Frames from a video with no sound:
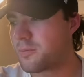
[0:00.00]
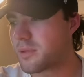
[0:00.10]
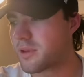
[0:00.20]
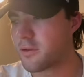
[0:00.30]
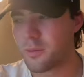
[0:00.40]

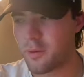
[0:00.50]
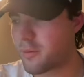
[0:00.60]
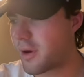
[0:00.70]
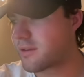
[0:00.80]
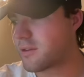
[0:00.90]
super
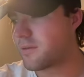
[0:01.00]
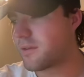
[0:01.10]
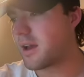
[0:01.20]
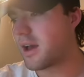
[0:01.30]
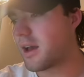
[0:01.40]
impressive
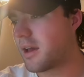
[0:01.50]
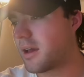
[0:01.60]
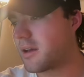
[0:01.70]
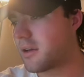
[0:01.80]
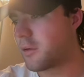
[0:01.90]

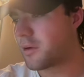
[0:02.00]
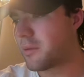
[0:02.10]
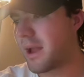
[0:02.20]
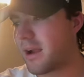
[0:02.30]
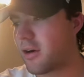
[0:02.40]

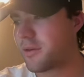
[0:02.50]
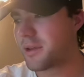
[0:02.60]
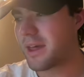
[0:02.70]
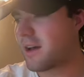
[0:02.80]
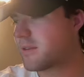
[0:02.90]
quarterback, over
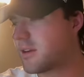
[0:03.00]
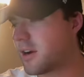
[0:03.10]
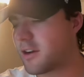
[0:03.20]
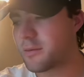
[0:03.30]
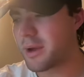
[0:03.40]
1,000
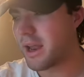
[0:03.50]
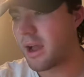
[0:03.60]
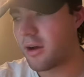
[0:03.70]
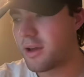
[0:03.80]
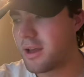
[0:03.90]
yards by
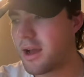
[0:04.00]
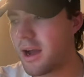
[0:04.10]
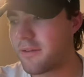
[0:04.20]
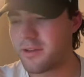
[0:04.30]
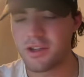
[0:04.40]
now.
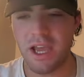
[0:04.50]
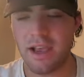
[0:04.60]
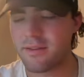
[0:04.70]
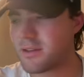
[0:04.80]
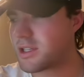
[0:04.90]
Obviously,
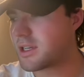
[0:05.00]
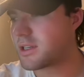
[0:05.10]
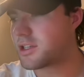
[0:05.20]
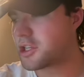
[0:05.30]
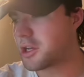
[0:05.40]
Jack
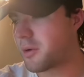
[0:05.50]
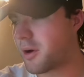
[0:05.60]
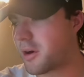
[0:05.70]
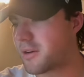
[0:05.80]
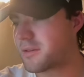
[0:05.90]
Sagin, JJ
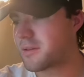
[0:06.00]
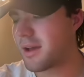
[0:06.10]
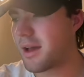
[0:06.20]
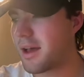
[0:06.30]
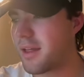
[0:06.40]
Parks.
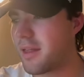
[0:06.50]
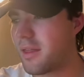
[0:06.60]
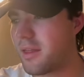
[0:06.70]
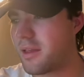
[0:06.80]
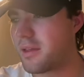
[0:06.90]

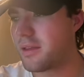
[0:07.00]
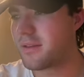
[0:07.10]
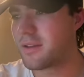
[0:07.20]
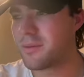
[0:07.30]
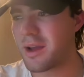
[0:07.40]

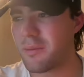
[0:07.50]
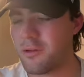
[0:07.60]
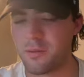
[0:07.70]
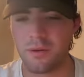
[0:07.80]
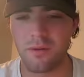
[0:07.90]
This team's got
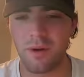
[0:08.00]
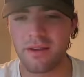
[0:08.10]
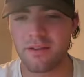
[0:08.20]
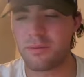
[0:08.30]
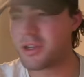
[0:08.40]
multiple
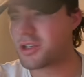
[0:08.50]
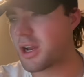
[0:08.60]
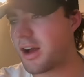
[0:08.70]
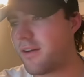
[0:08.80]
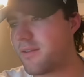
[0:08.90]
ways to beat you
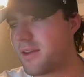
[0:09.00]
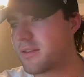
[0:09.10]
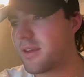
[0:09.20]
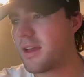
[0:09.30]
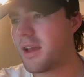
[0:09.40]
on
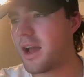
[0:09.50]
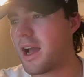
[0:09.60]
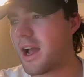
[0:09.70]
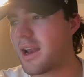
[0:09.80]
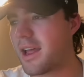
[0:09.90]
offense,
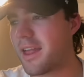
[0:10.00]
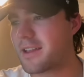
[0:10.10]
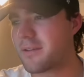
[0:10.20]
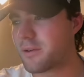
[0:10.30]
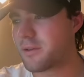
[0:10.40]
and I
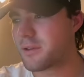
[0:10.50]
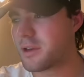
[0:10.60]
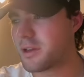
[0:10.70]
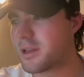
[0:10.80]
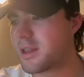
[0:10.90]
like the
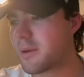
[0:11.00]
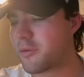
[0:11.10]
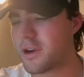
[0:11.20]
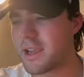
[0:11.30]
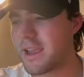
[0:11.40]
versatility they
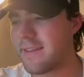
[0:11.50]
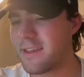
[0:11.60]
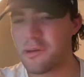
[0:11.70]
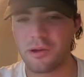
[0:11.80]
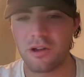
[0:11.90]
bring and
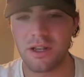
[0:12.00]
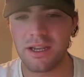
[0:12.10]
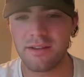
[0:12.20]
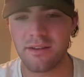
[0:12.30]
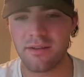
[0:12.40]
the
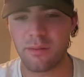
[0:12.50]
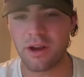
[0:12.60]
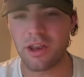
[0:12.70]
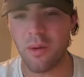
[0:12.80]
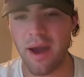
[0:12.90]
ability to
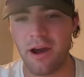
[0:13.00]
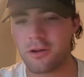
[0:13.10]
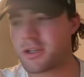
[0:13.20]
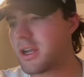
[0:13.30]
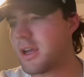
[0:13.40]
spread you
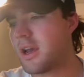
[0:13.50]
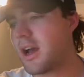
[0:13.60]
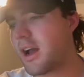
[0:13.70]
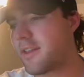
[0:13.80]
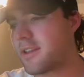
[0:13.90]
out.
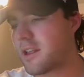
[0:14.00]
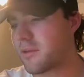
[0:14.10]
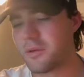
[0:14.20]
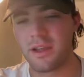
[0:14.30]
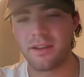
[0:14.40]
I think
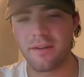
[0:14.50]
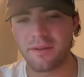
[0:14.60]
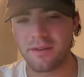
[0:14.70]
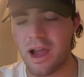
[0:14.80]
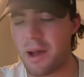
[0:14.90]
that's really tough
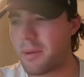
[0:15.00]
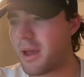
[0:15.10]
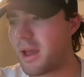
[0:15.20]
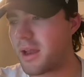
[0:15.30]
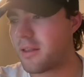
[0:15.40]
to stop
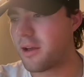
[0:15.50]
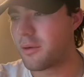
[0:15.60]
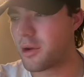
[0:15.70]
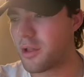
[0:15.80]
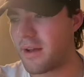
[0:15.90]
at a
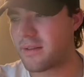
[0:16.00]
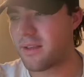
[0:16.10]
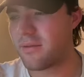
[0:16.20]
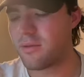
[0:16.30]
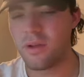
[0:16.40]
lower class
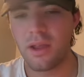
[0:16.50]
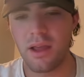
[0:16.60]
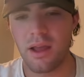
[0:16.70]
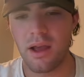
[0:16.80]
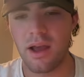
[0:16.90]
level,
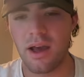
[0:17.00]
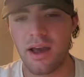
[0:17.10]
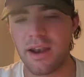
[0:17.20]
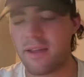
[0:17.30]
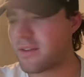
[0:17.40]
and
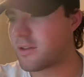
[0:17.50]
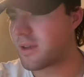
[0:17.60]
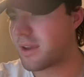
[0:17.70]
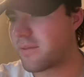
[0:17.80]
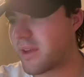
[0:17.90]
I think they'll
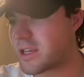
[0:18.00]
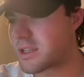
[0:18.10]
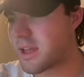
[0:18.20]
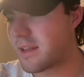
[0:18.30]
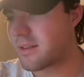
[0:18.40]
take advantage
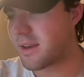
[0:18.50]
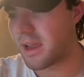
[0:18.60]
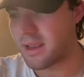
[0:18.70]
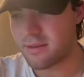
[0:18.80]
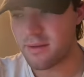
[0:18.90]
of that
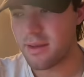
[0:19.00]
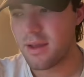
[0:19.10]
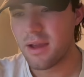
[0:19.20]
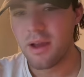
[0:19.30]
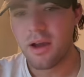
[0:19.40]
tonight.
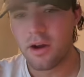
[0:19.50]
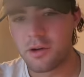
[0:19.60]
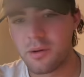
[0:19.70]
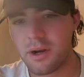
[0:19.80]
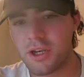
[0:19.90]

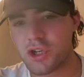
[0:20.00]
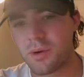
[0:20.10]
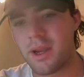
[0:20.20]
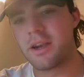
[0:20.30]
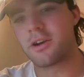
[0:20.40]
Underwood and
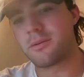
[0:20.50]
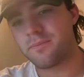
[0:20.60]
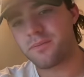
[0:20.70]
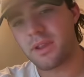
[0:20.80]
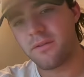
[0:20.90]
Trainer,
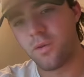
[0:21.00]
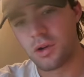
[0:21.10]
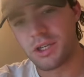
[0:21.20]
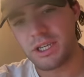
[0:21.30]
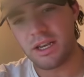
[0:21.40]

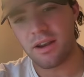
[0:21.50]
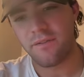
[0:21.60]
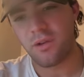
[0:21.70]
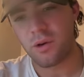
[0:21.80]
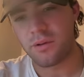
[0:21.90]

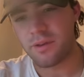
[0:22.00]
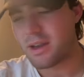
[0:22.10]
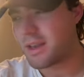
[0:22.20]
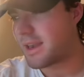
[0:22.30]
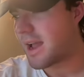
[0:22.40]
14-9
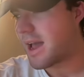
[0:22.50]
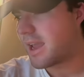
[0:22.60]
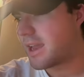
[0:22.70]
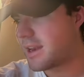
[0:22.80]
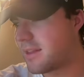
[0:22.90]

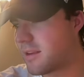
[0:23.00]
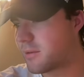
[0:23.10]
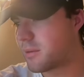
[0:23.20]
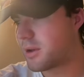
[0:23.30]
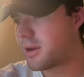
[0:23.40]
in
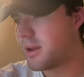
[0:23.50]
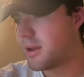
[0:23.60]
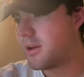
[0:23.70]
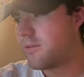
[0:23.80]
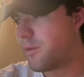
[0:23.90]
this one.
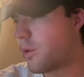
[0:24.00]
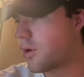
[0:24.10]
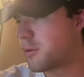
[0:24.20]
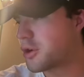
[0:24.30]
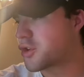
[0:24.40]

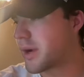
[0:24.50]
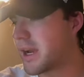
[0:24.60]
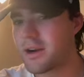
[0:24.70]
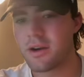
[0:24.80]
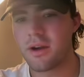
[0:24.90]
4-1
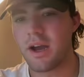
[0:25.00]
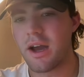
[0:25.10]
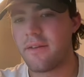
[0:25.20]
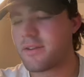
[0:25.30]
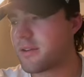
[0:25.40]
Trainer
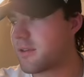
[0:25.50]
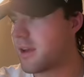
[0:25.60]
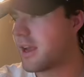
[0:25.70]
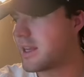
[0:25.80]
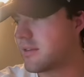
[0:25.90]
versus
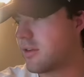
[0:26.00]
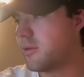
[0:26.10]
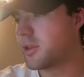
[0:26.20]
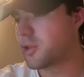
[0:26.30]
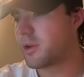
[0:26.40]
a
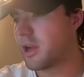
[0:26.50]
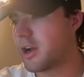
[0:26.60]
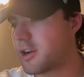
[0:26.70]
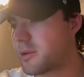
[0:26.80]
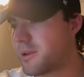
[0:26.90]
2-3
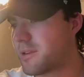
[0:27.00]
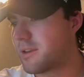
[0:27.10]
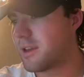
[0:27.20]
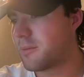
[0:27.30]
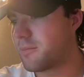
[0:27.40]
Underwood
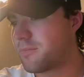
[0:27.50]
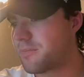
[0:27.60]
team.